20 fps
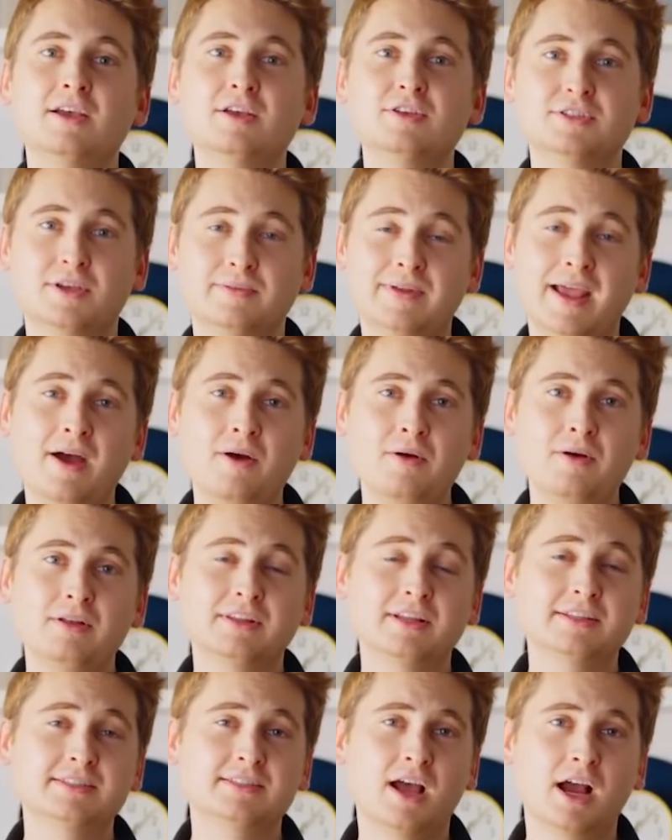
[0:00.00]
So now
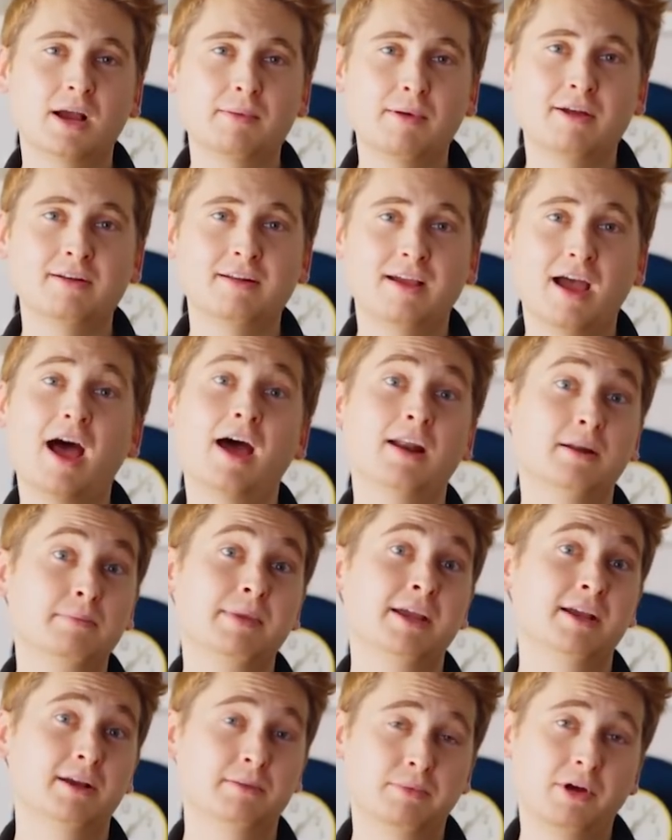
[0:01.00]
let's talk about how to
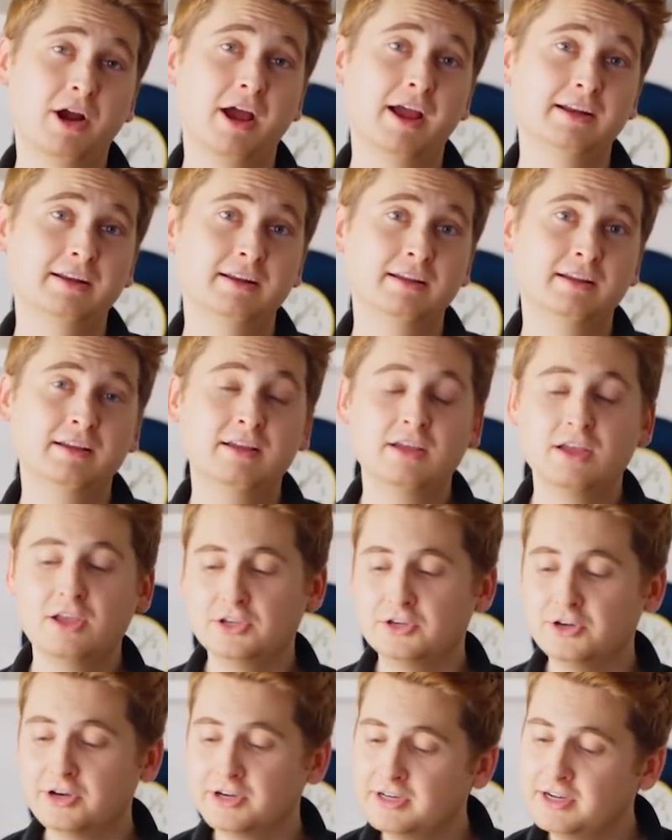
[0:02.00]
make a brine.
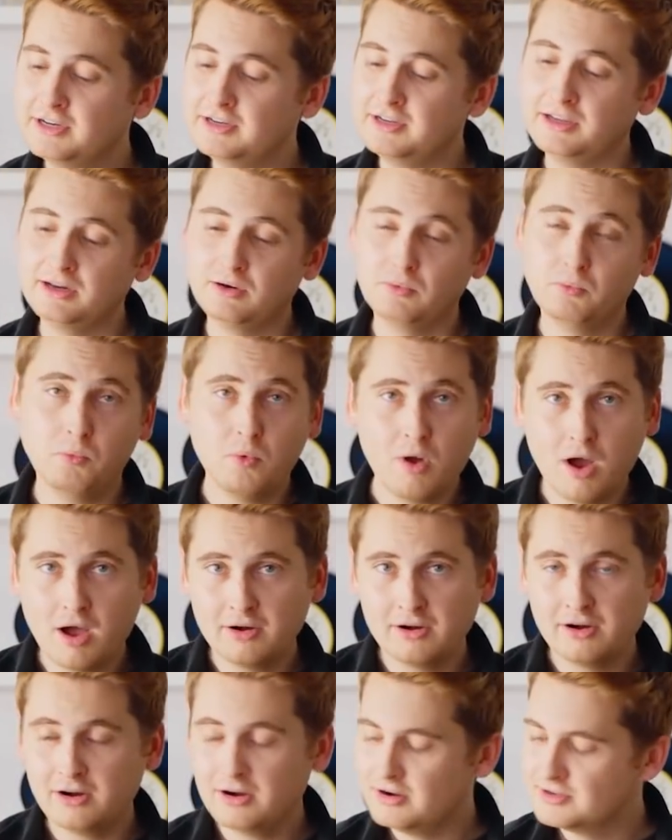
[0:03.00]
You're going to need
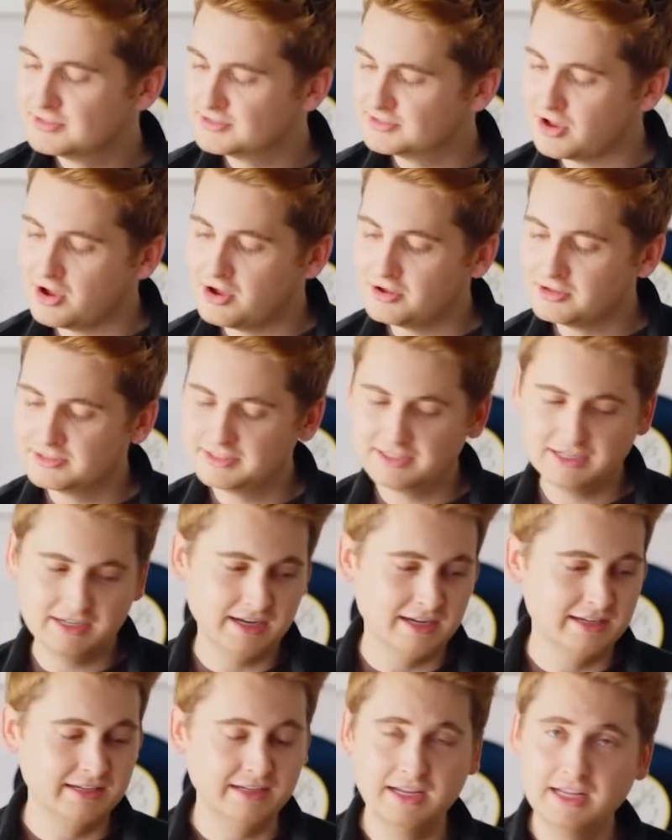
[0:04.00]
water, salt,
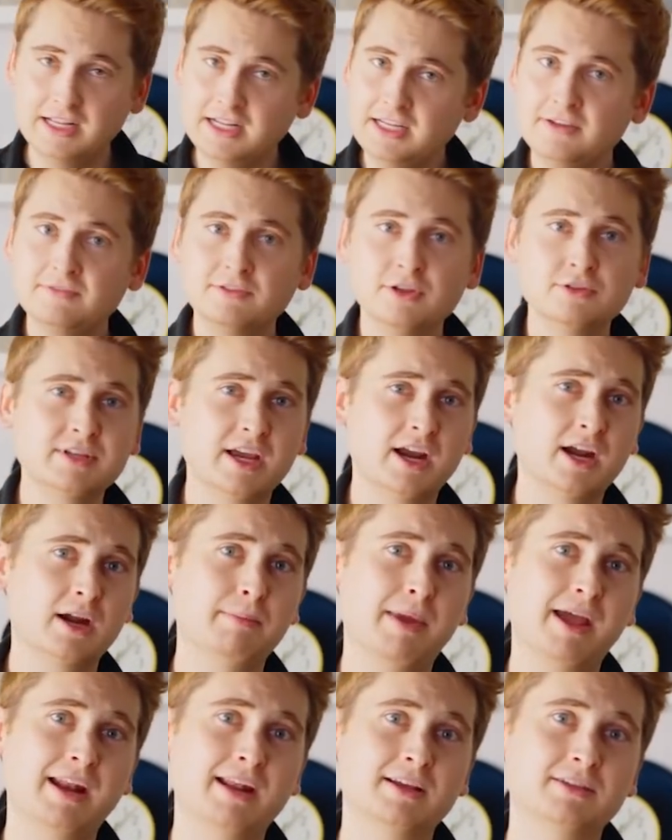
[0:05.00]
and any of those
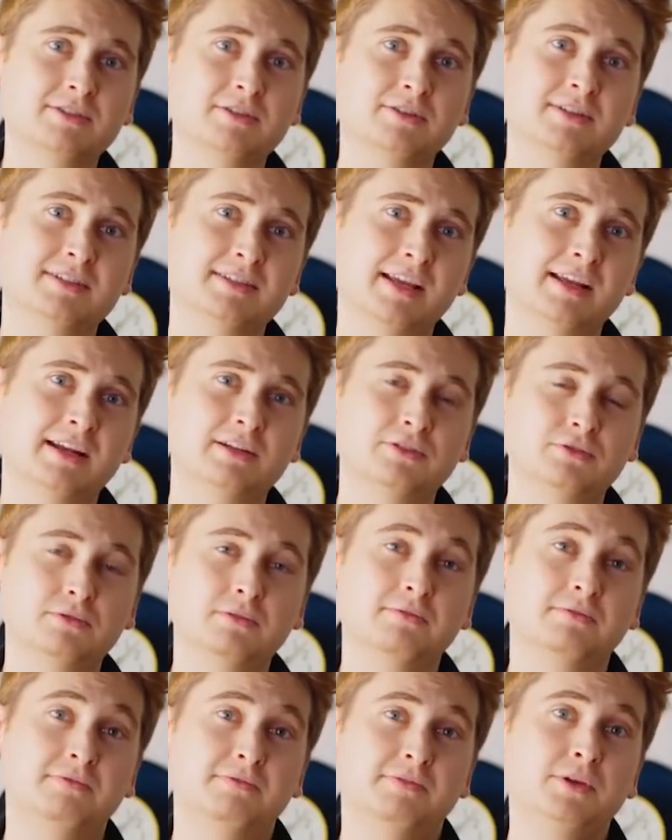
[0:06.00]
aromatics you decided to
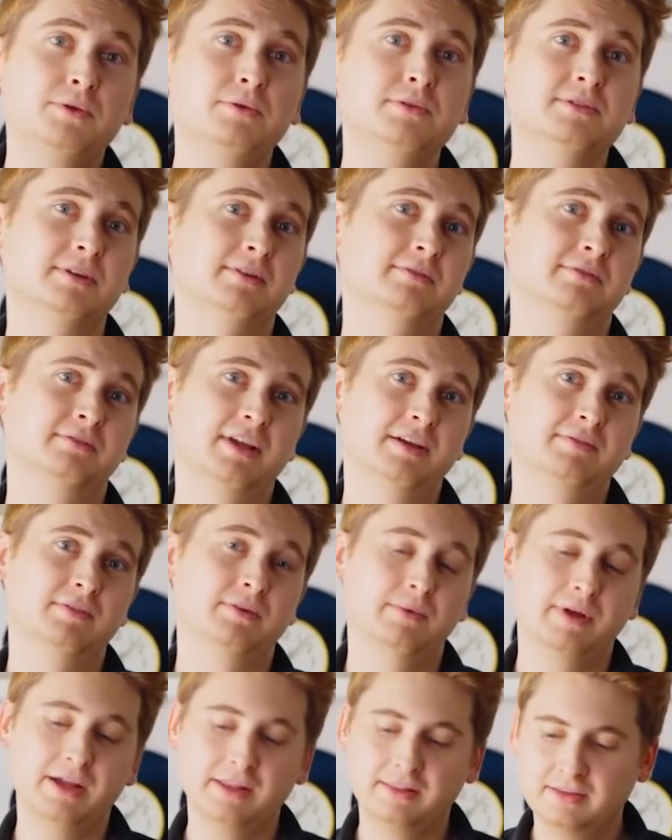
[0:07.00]
infuse their flavor
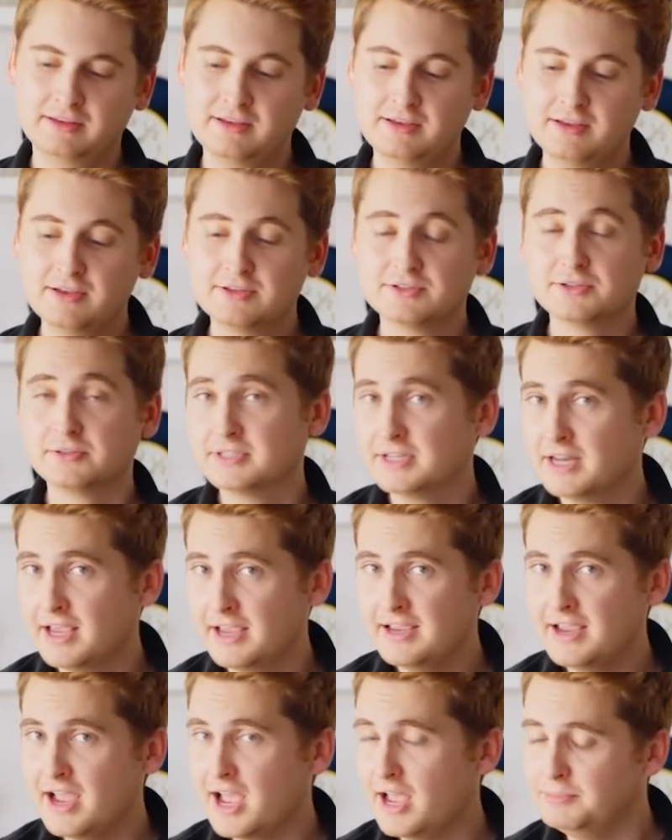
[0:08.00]
with. So
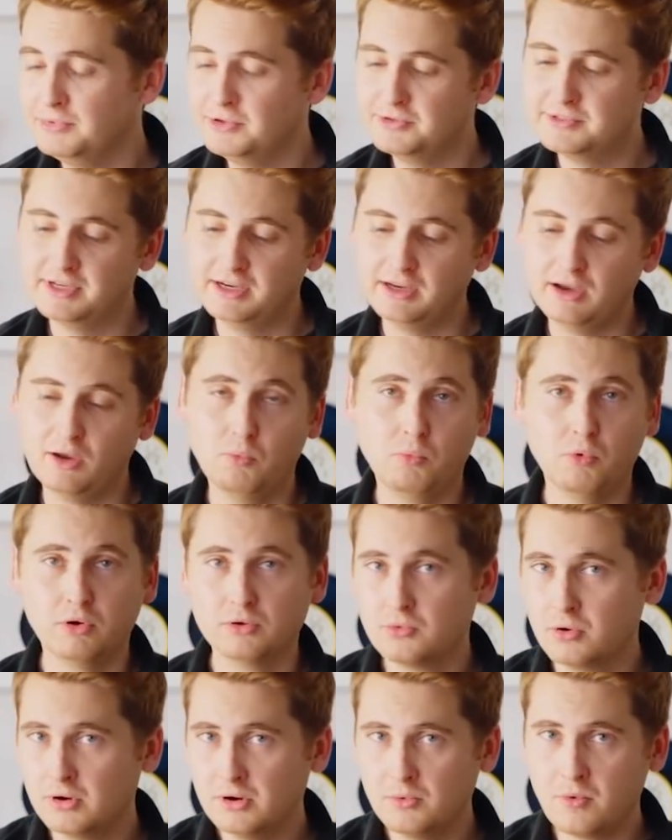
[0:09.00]
today I'm using 1
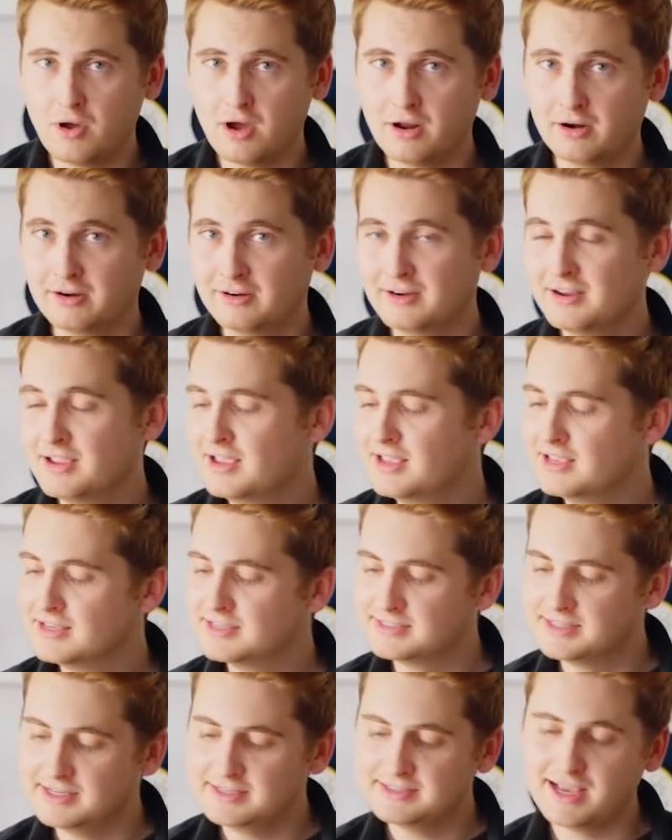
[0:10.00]
quart of water,
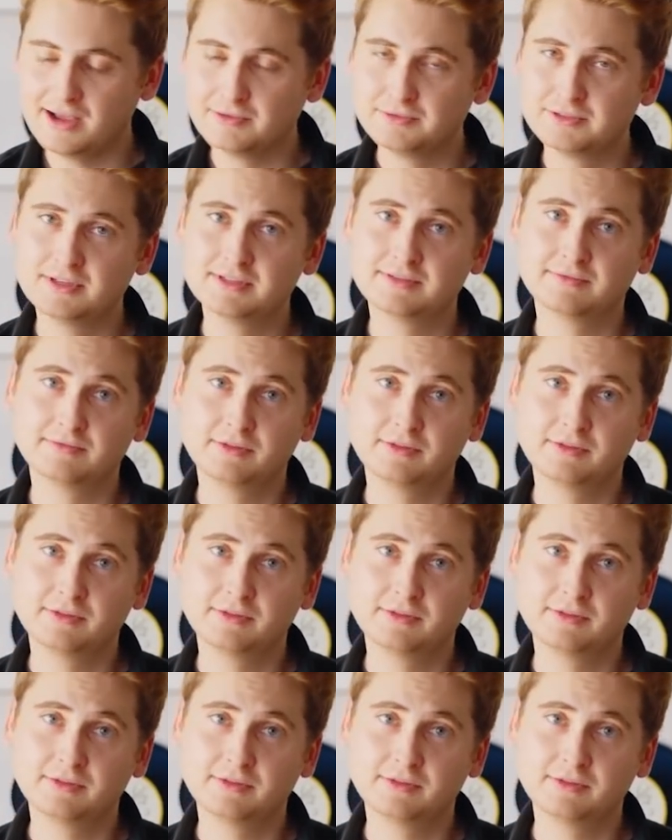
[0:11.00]
6 ounces